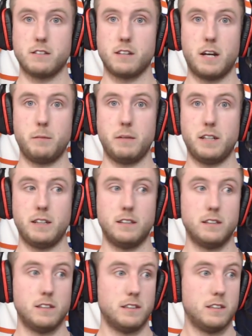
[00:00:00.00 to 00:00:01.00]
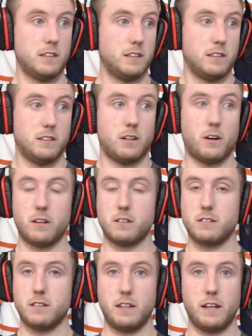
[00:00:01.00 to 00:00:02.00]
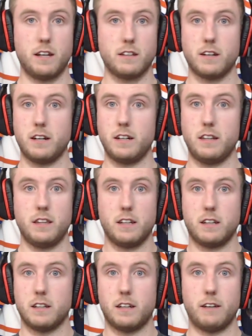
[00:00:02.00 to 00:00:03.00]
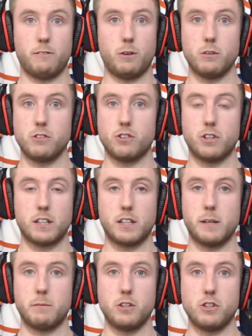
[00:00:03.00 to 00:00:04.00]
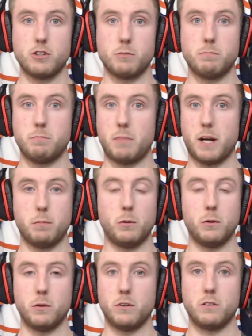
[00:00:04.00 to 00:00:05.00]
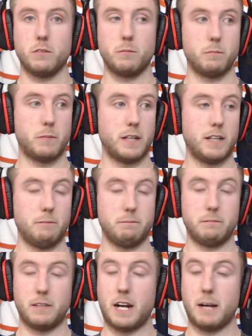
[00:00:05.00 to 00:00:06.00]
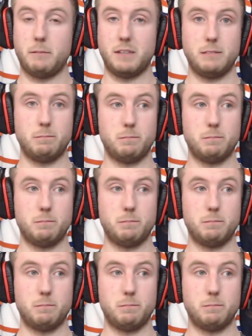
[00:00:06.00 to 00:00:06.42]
And I mean, honestly, the anxiety thing I've always chalked up to just bipolar, but I mean,